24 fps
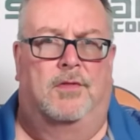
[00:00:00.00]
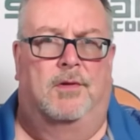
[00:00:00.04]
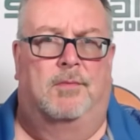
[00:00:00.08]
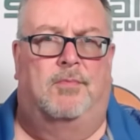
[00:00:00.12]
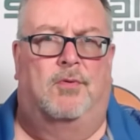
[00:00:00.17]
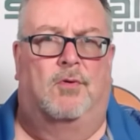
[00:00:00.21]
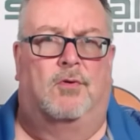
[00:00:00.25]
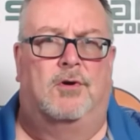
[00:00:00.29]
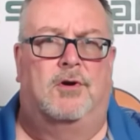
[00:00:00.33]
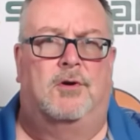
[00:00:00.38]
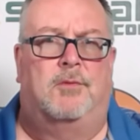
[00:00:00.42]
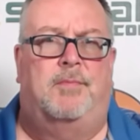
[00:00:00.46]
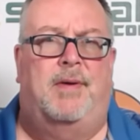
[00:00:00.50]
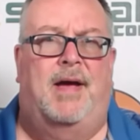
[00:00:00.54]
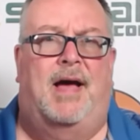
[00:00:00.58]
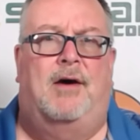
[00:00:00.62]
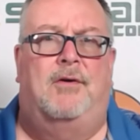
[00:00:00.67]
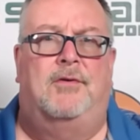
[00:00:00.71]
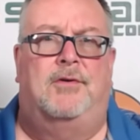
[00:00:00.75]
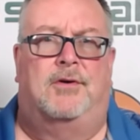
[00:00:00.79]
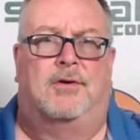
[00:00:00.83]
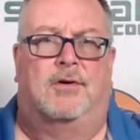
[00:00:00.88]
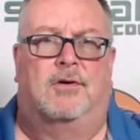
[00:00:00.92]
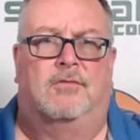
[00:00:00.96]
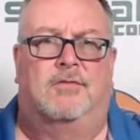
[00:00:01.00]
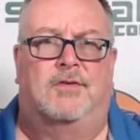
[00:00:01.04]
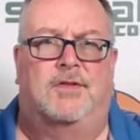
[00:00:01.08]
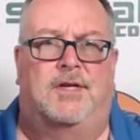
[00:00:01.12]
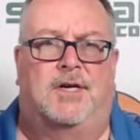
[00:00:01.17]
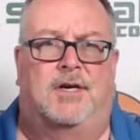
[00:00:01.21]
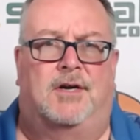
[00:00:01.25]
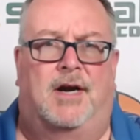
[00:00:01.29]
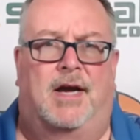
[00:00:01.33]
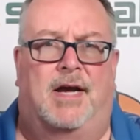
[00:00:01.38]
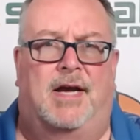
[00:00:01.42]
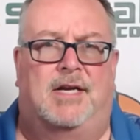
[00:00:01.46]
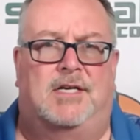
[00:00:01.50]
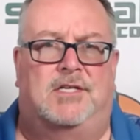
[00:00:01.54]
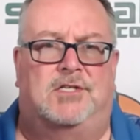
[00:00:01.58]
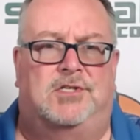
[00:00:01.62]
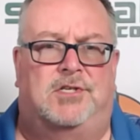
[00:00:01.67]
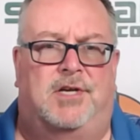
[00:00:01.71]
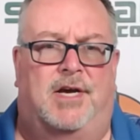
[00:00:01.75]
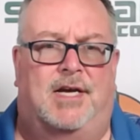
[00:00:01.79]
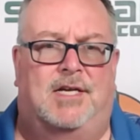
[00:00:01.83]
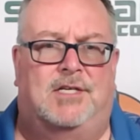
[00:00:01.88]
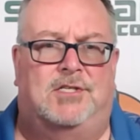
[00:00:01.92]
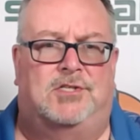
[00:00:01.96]
the Porter Pounder over there at
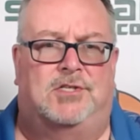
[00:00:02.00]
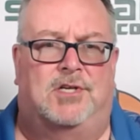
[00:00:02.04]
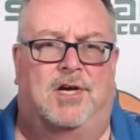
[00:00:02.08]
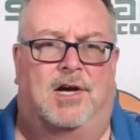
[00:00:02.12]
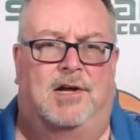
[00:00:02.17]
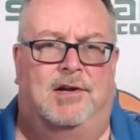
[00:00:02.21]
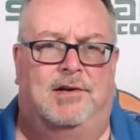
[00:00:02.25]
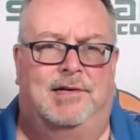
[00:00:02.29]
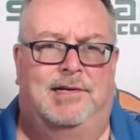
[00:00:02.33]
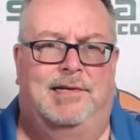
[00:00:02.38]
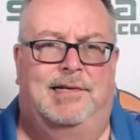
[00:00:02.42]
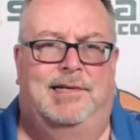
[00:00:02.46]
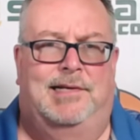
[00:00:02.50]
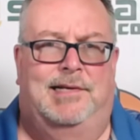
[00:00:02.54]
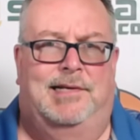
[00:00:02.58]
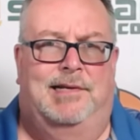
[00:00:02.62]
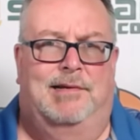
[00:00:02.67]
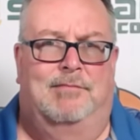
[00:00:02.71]
Stat Salt.